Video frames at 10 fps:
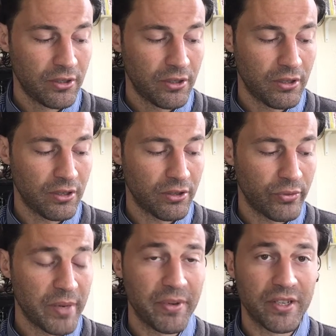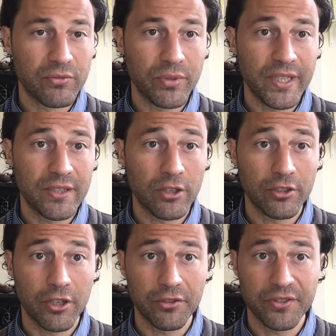along the way, because we start
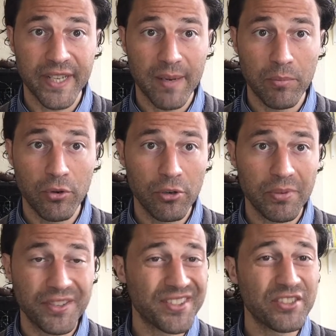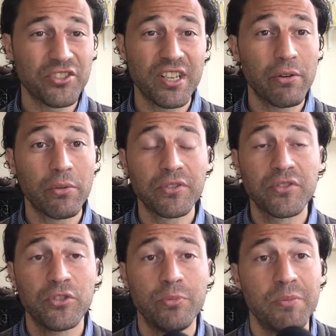to understand more, because that's just how it works
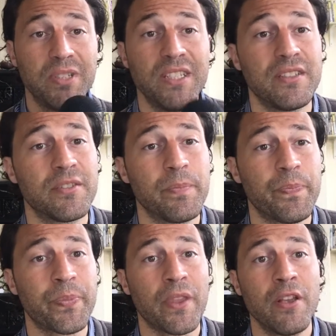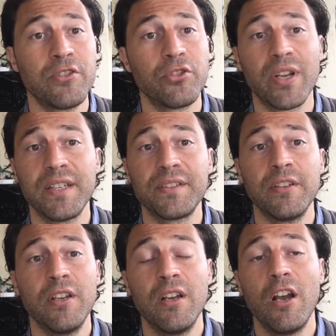as human beings. So guys,
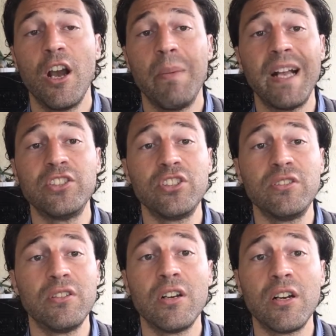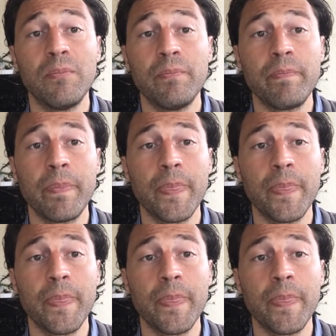imagine, um,